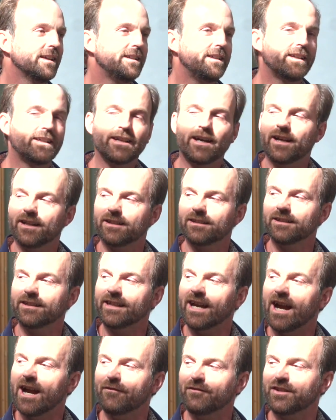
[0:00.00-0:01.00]
"You got to
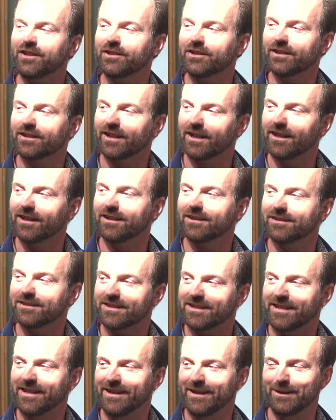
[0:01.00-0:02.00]
look after your
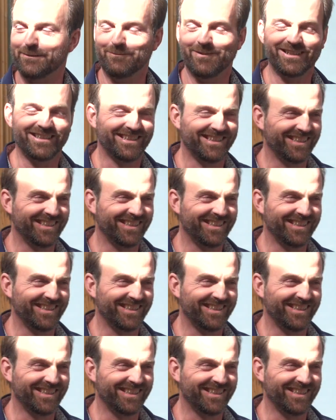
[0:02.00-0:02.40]
girls, Tim."